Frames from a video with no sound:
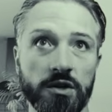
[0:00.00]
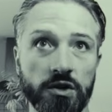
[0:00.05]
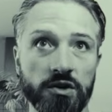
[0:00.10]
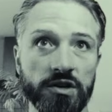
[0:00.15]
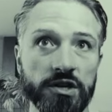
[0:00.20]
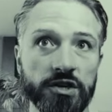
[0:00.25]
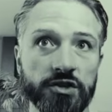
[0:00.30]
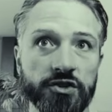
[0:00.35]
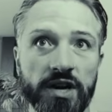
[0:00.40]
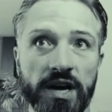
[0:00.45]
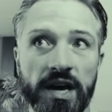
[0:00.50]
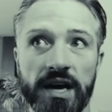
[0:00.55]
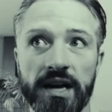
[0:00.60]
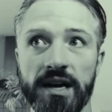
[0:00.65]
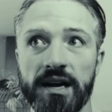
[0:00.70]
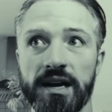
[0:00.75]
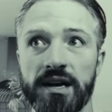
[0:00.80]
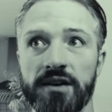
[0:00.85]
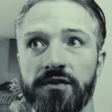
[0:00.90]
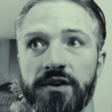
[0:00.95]
current
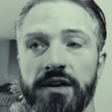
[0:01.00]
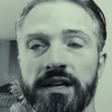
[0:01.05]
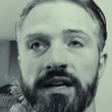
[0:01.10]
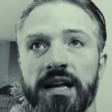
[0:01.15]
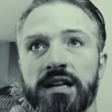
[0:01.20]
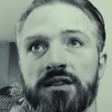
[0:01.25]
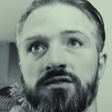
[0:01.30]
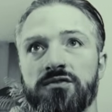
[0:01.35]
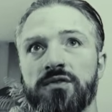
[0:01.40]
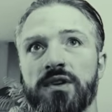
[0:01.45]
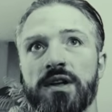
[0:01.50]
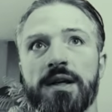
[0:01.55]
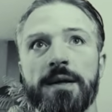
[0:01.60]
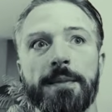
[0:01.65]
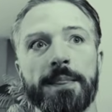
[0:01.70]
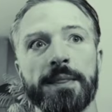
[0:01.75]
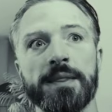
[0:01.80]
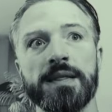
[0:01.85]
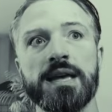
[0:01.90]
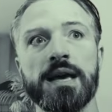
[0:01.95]
track, I think that
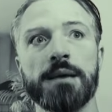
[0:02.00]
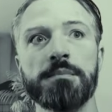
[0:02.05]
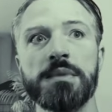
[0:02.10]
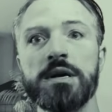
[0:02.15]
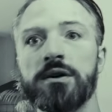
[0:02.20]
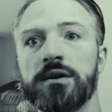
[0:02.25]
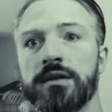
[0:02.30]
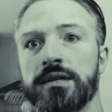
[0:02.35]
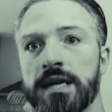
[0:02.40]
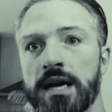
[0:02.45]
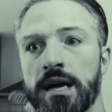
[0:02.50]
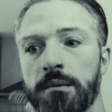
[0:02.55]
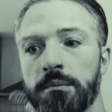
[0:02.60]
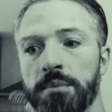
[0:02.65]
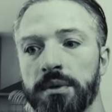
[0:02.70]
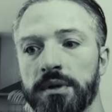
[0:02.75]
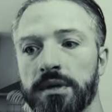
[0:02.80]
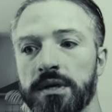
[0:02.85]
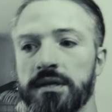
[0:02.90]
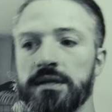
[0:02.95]
the Amigo
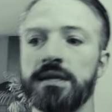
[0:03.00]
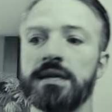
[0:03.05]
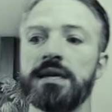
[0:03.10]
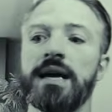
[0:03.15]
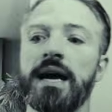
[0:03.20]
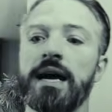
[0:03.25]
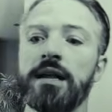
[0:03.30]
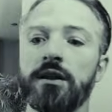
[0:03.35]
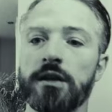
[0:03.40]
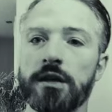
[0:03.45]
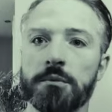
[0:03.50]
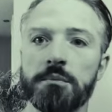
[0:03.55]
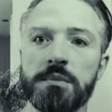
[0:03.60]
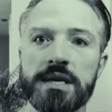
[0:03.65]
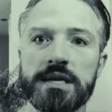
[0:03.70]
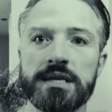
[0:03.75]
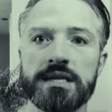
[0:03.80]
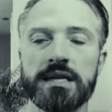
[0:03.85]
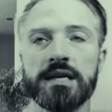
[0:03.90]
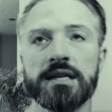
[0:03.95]
sampler, the analog
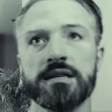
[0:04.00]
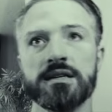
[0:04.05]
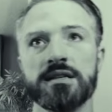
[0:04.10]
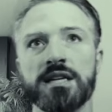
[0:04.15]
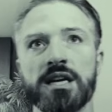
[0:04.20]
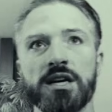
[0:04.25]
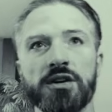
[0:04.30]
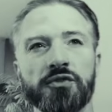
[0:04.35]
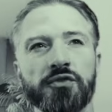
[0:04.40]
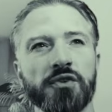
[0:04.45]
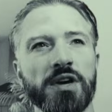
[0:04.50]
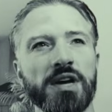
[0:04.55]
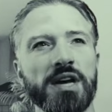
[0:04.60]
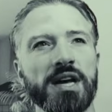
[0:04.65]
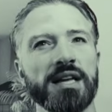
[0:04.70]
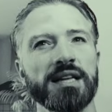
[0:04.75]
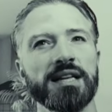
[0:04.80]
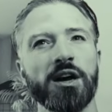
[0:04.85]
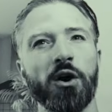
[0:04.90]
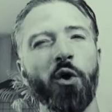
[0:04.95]
mixing and stuff,
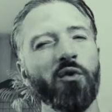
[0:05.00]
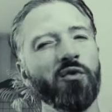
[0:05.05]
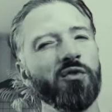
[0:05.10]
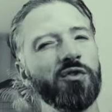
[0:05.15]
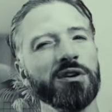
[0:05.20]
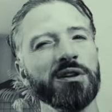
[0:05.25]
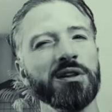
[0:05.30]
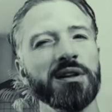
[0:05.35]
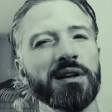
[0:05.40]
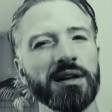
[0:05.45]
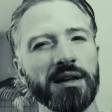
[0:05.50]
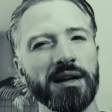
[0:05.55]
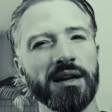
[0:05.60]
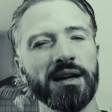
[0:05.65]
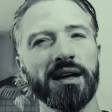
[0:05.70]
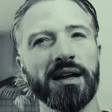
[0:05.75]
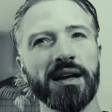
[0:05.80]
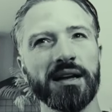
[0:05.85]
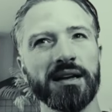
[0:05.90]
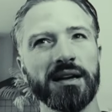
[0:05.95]
the overall
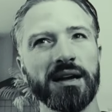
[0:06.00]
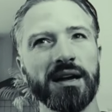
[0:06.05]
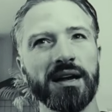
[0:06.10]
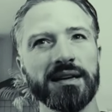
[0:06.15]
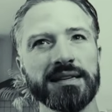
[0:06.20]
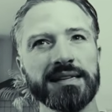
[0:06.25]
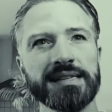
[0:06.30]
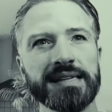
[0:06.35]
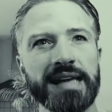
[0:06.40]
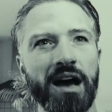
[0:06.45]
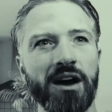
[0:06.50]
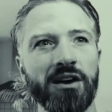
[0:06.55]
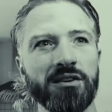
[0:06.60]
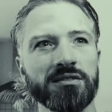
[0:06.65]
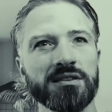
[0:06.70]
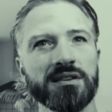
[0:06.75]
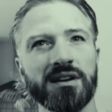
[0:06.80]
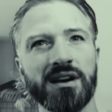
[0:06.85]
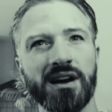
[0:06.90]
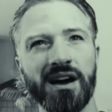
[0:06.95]
sound
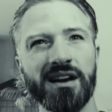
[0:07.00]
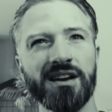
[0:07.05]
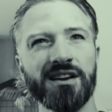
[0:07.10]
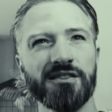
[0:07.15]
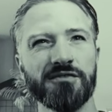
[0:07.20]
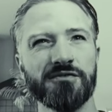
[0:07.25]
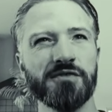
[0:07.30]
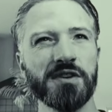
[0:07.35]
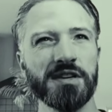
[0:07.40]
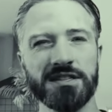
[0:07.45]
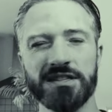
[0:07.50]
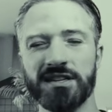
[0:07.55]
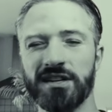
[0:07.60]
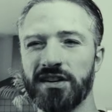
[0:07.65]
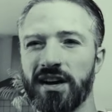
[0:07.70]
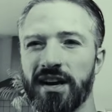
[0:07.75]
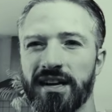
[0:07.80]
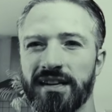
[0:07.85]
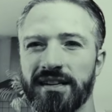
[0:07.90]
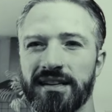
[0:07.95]
kind of fits the
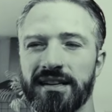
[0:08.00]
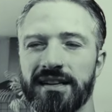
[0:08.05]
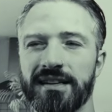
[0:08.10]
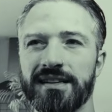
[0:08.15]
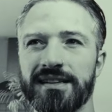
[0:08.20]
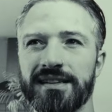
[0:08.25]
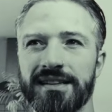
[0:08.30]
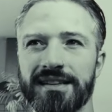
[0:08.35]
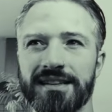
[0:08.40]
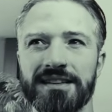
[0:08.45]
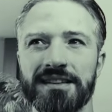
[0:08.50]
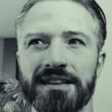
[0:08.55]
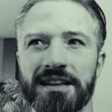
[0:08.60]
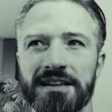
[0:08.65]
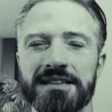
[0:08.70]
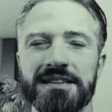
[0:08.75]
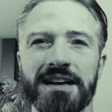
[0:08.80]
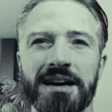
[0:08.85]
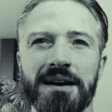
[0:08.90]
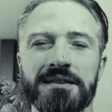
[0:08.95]
90s. It
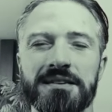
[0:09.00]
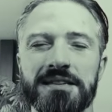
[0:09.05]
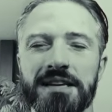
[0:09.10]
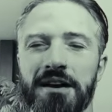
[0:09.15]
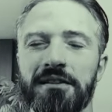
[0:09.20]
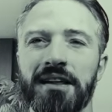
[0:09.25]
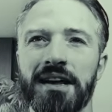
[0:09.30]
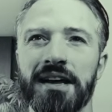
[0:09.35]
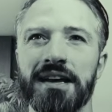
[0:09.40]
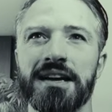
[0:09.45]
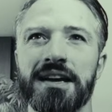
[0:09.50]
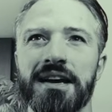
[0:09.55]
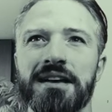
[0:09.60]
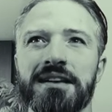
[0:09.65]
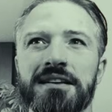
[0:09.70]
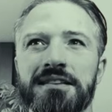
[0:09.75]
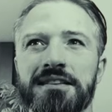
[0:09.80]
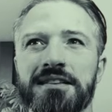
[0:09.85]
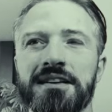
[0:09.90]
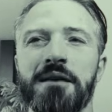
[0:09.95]
does sound like
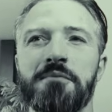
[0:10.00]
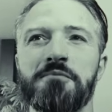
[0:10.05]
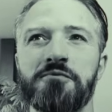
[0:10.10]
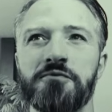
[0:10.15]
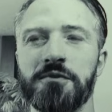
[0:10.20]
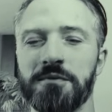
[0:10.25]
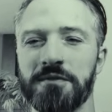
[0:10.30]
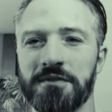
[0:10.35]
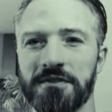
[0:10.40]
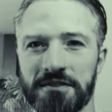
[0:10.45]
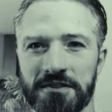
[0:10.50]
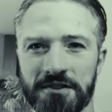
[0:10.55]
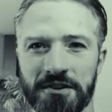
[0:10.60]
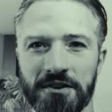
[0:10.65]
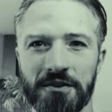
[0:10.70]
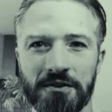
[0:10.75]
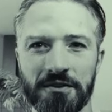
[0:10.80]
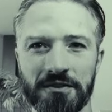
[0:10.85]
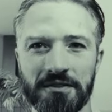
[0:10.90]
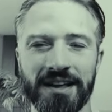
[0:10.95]
it's come from the
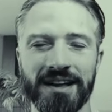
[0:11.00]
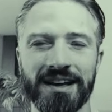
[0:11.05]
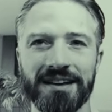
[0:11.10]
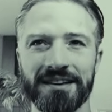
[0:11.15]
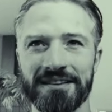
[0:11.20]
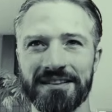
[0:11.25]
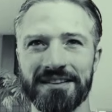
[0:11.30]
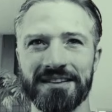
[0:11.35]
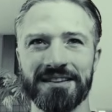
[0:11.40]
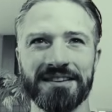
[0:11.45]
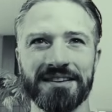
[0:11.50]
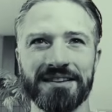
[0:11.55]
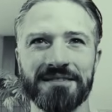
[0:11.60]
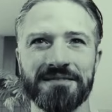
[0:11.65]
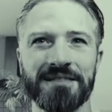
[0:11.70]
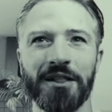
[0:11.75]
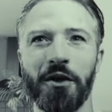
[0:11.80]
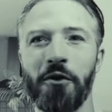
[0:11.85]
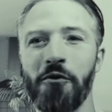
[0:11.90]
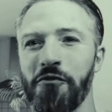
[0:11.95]
the
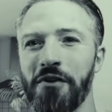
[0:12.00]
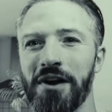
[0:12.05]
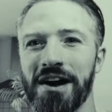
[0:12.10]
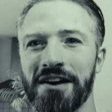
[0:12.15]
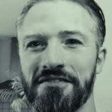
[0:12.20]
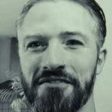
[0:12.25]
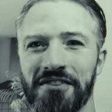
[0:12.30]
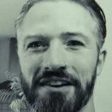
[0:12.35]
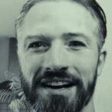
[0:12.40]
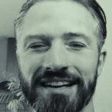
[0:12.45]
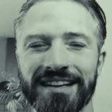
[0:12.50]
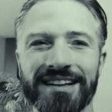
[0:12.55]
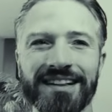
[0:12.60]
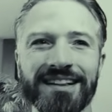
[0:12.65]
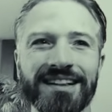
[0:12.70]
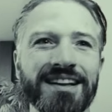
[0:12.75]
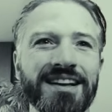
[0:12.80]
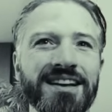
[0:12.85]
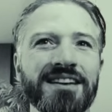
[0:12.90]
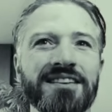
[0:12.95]
lo-fi
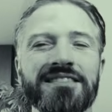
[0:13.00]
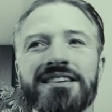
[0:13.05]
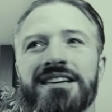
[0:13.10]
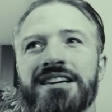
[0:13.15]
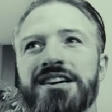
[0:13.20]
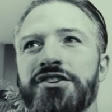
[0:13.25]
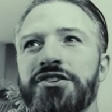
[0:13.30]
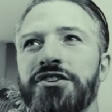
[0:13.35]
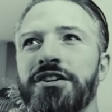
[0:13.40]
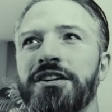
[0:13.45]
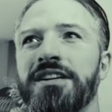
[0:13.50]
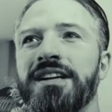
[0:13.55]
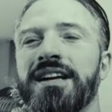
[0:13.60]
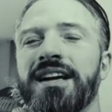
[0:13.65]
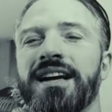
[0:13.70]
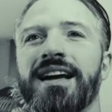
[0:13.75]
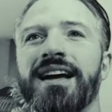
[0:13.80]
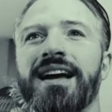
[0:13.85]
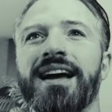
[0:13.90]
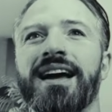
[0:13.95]
vinyl version,
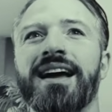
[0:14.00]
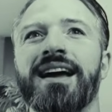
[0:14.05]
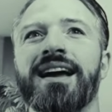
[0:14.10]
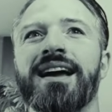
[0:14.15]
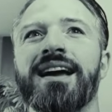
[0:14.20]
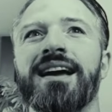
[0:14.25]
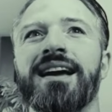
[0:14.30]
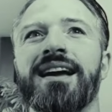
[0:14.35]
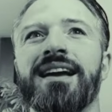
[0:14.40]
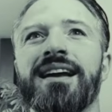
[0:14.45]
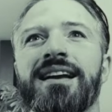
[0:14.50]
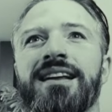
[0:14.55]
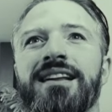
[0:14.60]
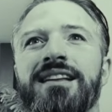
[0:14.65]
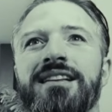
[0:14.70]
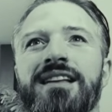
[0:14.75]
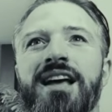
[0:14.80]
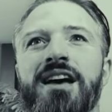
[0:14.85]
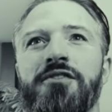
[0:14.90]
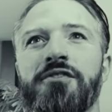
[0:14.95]
and
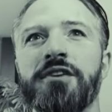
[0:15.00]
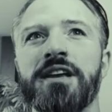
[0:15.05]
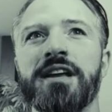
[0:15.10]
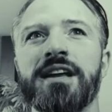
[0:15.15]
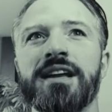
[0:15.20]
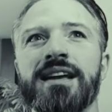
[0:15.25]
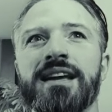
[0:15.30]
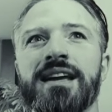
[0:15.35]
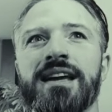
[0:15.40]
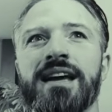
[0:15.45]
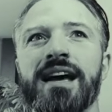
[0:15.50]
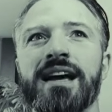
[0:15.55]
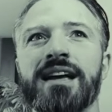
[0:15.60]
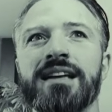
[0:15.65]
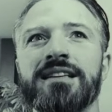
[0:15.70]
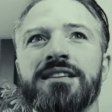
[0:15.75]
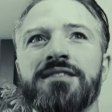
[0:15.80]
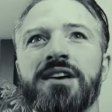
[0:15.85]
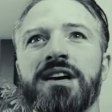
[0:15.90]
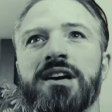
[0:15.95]
it definitely
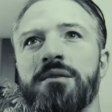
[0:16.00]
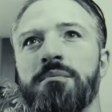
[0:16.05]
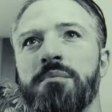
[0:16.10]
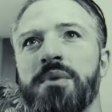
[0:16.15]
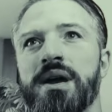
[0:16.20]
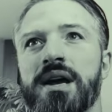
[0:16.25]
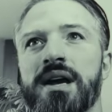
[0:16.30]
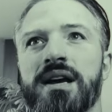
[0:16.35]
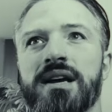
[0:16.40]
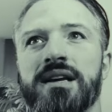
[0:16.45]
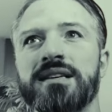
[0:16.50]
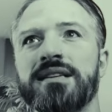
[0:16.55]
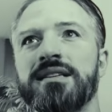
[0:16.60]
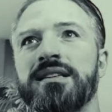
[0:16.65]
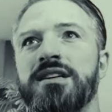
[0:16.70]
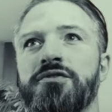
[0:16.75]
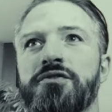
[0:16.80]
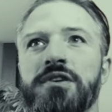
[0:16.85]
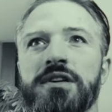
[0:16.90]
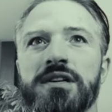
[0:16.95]
has a very big
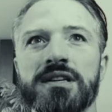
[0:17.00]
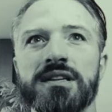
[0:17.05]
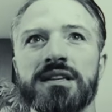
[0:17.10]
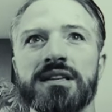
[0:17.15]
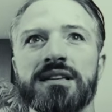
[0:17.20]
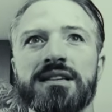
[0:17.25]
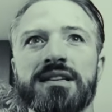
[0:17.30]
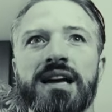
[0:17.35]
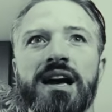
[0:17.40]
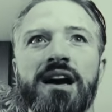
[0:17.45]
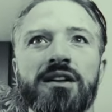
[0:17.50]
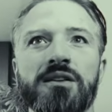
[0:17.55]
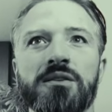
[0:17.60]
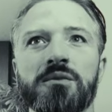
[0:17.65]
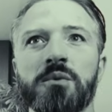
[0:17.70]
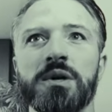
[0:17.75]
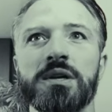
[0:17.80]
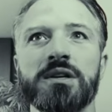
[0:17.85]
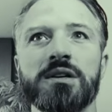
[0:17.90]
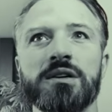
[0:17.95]
difference in sound
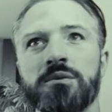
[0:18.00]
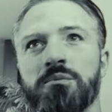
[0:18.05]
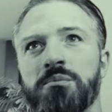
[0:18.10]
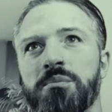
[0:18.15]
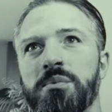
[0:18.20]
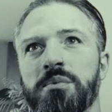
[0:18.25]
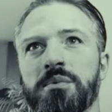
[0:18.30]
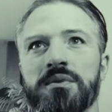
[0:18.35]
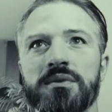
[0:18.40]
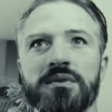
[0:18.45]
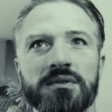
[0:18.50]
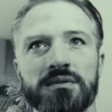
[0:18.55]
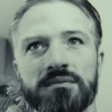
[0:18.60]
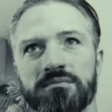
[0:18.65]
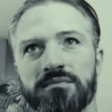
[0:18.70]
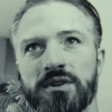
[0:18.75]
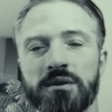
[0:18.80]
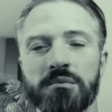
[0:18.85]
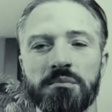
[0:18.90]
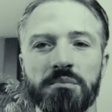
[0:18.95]
when you
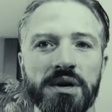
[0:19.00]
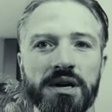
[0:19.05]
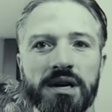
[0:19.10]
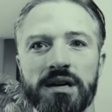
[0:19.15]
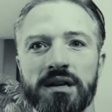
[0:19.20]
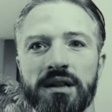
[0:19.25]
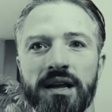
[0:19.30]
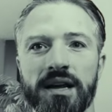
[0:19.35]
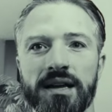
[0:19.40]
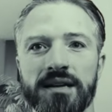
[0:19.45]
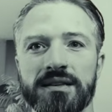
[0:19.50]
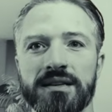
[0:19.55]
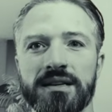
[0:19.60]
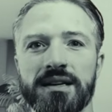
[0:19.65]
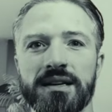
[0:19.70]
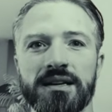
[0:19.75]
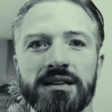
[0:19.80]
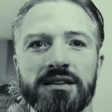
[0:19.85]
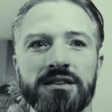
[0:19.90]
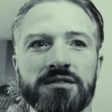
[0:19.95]
compare like
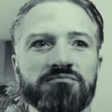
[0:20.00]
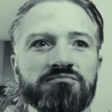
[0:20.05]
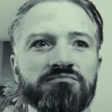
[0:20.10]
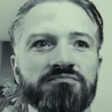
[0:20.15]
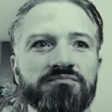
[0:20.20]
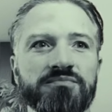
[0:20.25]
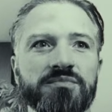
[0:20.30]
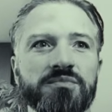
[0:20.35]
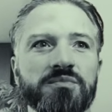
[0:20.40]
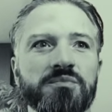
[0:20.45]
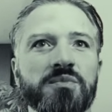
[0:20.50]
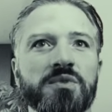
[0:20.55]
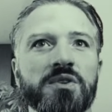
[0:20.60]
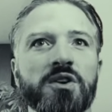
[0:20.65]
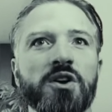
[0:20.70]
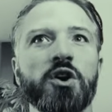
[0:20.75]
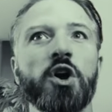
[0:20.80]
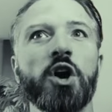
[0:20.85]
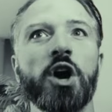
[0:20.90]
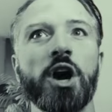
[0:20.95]
the
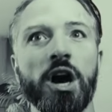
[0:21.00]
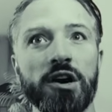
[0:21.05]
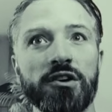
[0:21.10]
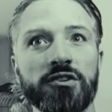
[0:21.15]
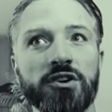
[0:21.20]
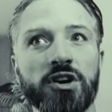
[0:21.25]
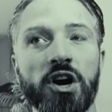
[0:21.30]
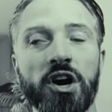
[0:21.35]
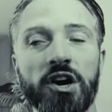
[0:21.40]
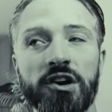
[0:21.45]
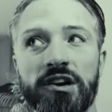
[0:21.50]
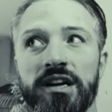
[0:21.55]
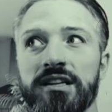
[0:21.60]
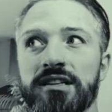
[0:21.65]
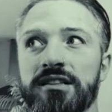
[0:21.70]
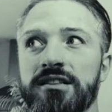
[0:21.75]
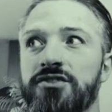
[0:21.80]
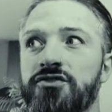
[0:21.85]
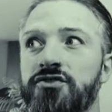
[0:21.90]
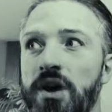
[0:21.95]

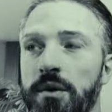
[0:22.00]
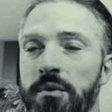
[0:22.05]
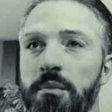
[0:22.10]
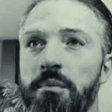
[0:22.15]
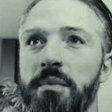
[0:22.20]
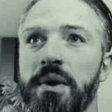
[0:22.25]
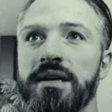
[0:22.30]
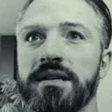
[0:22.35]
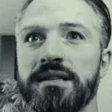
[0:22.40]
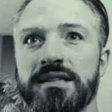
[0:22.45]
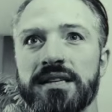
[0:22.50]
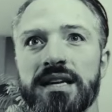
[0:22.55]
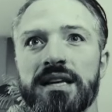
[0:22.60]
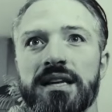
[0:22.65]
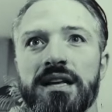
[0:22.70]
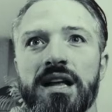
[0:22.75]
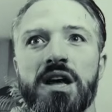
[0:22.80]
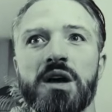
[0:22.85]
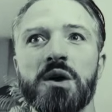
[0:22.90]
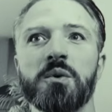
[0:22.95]
current drum and bass
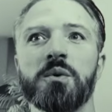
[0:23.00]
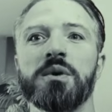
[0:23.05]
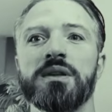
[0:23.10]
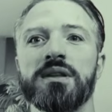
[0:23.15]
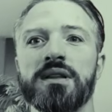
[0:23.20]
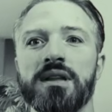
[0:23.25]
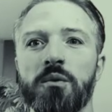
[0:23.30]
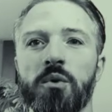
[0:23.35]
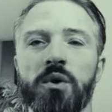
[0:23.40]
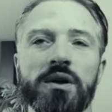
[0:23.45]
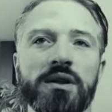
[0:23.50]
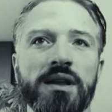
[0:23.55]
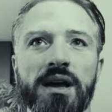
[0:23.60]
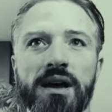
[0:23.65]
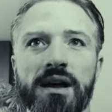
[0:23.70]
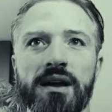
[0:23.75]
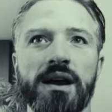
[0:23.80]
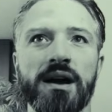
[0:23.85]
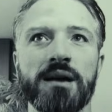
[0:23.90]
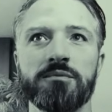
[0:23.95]
scene with the one
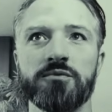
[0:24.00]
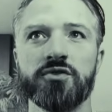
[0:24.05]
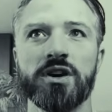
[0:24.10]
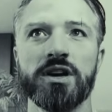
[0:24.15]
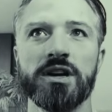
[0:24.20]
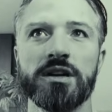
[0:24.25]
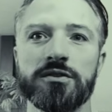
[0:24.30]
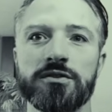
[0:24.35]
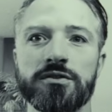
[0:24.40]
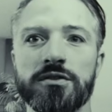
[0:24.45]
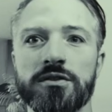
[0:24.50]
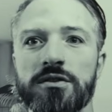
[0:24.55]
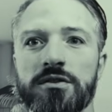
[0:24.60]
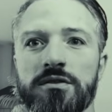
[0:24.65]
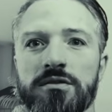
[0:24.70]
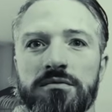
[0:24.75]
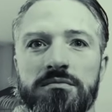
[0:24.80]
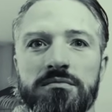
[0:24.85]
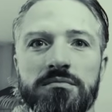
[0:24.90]
that I'm trying to